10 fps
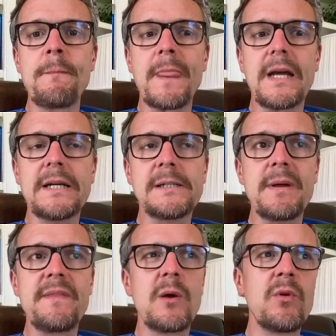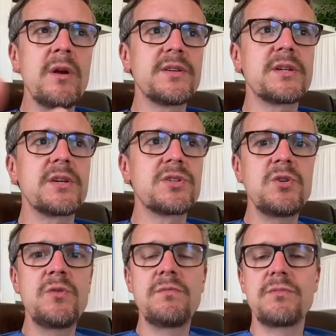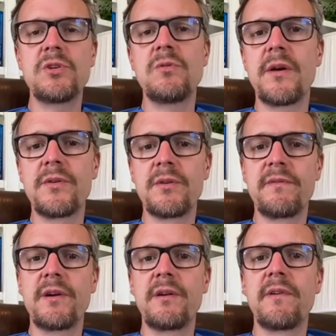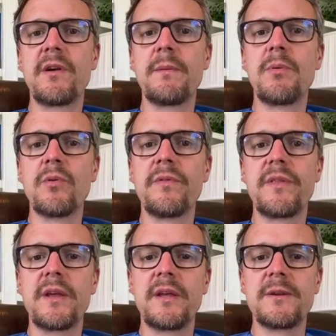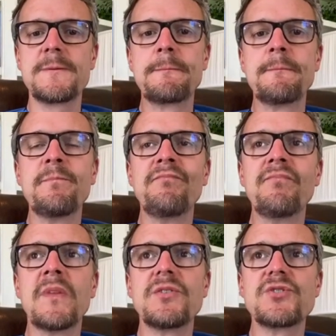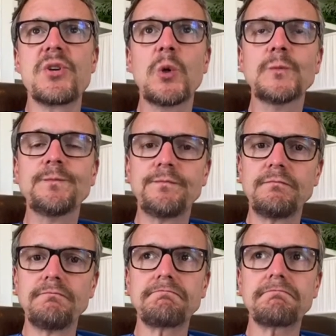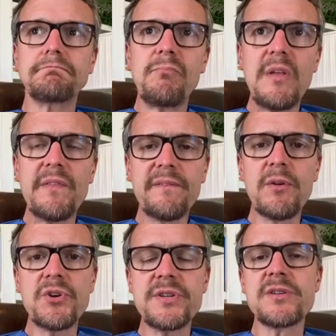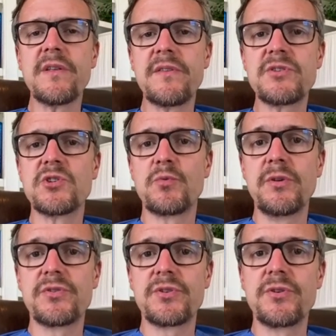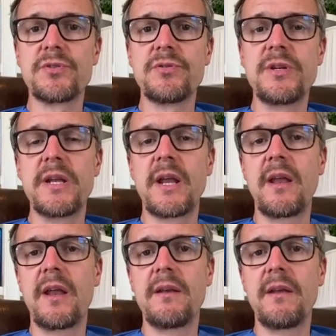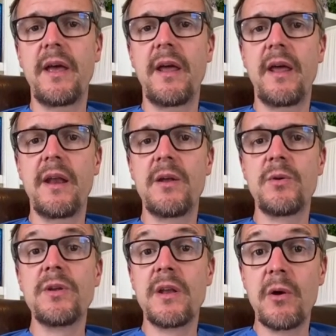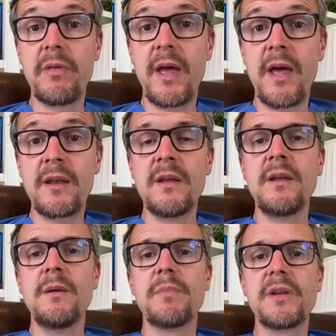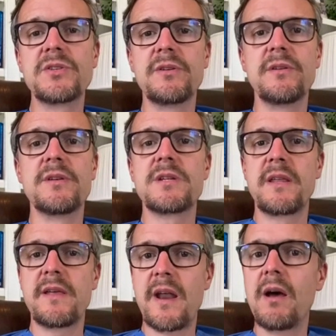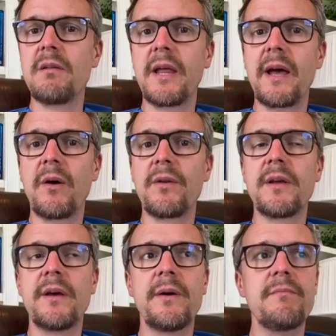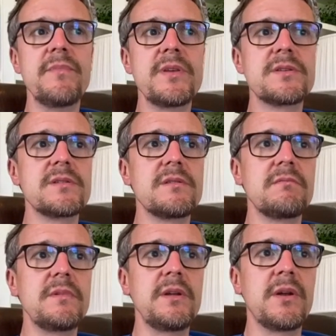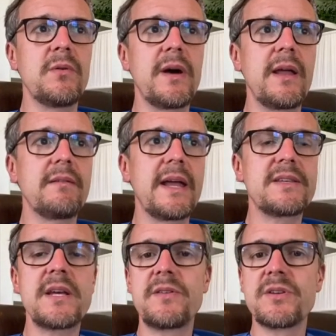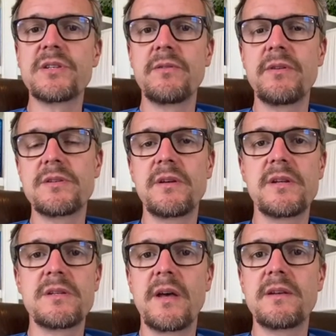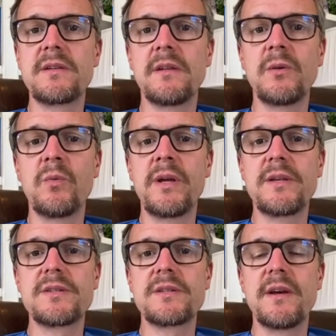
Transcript: And then I want to discuss two other very, very important things. So the first is that this is real surgery, and I know you know that, but it's good to say that out loud. This is, I take this seriously. It's not tiddlywinks.